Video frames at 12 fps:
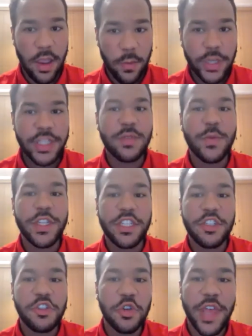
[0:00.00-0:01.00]
Which is
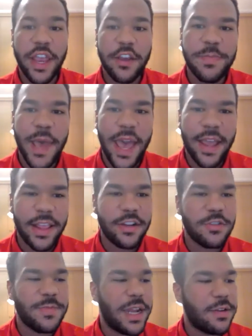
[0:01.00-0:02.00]
true. That goes back to
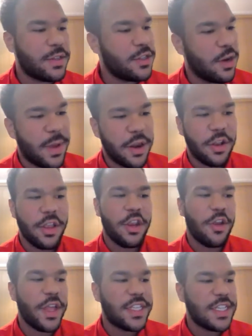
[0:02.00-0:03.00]
what I was talking about
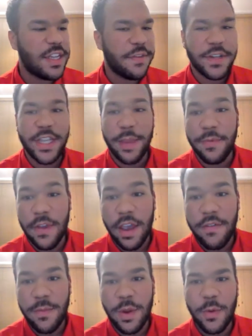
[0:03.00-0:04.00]
earlier. That's a different type of
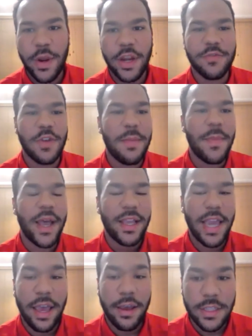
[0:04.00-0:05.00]
government, where it's run by
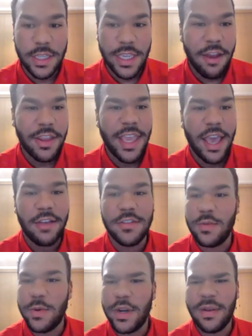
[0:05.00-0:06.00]
it's a county
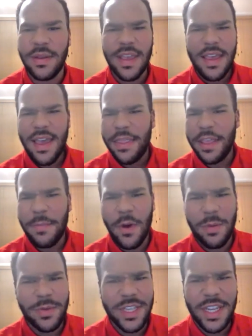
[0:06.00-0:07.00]
council, where I think
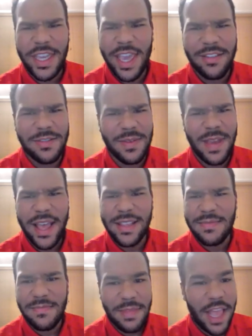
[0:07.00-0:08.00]
Baltimore City Council
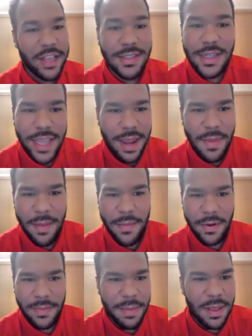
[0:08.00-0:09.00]
has less than 10
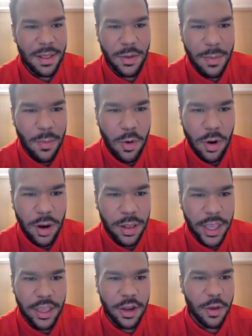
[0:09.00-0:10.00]
members, maybe a little bit more,
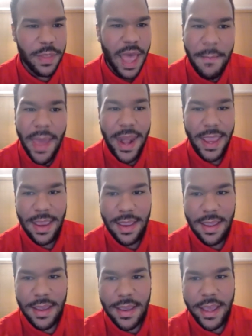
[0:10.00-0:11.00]
not many.
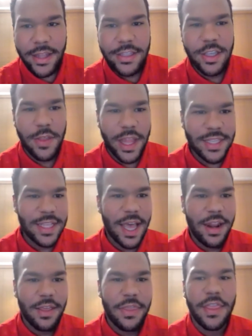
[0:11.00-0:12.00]
And so that's
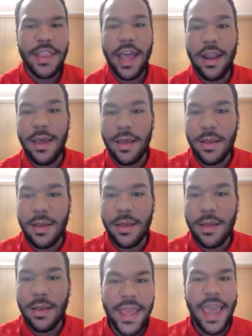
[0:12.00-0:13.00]
not a
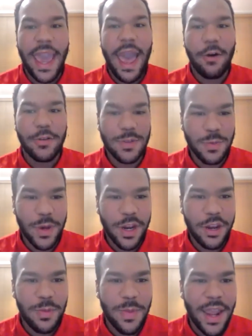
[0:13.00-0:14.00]
big house where
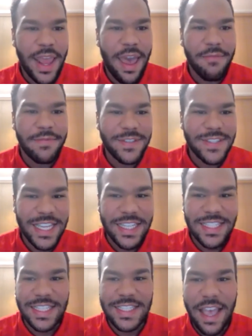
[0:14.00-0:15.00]
you might have
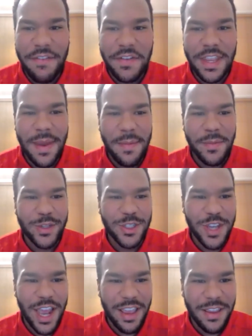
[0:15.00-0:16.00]
60, 70 members you
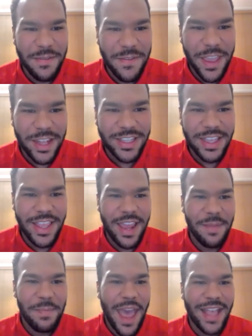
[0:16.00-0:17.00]
got to convince and then
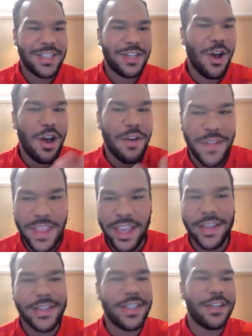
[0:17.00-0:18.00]
pass it off and then
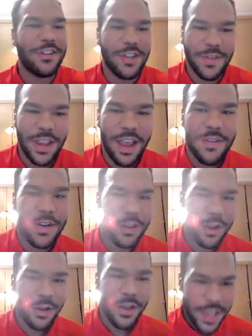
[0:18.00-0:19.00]
get a signature of a governor.
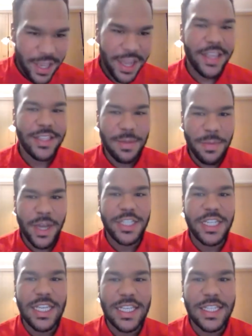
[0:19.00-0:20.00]
It is a much
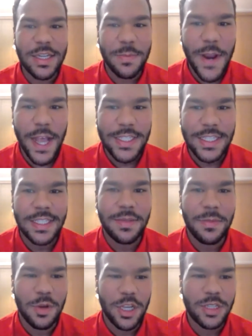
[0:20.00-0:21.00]
easier process at the
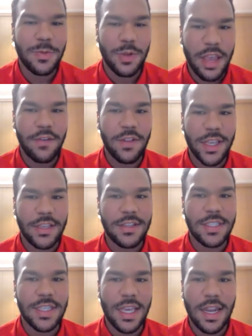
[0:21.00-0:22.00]
municipal level, like you
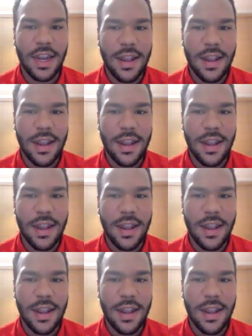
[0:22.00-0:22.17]
said.